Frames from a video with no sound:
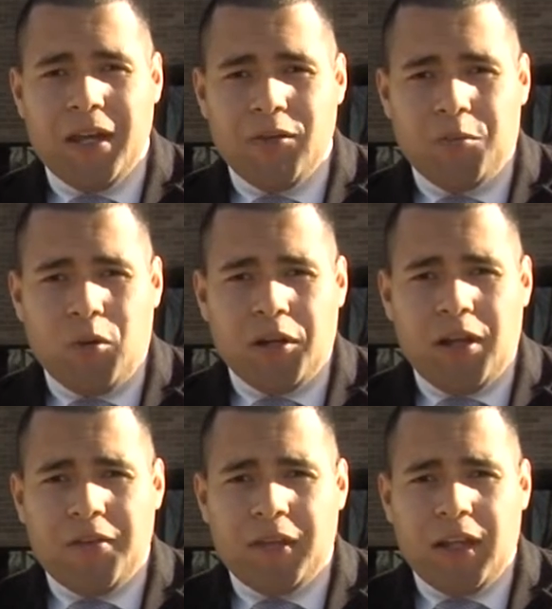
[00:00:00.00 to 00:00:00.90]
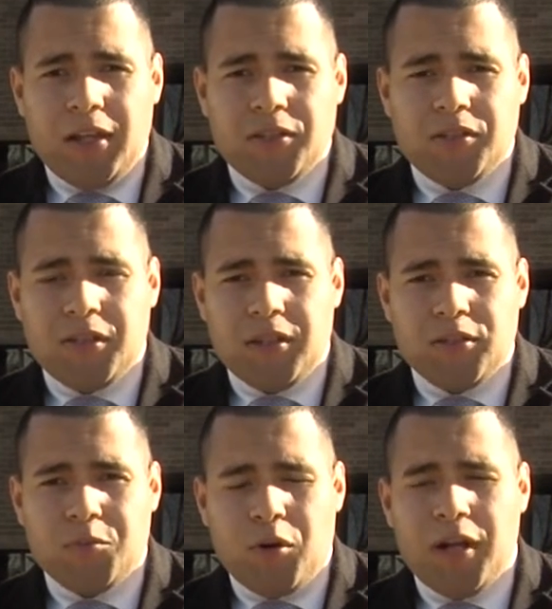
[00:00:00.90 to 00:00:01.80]
Reporting live in Kansas City
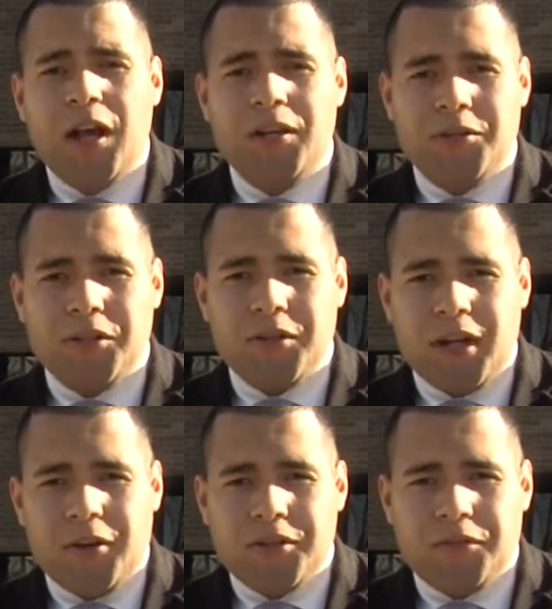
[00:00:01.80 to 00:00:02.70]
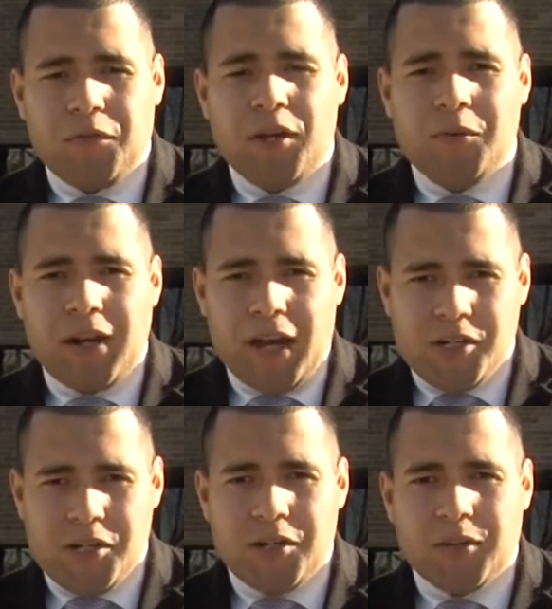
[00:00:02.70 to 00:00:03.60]
this morning, Andres Gutierrez, 41 Action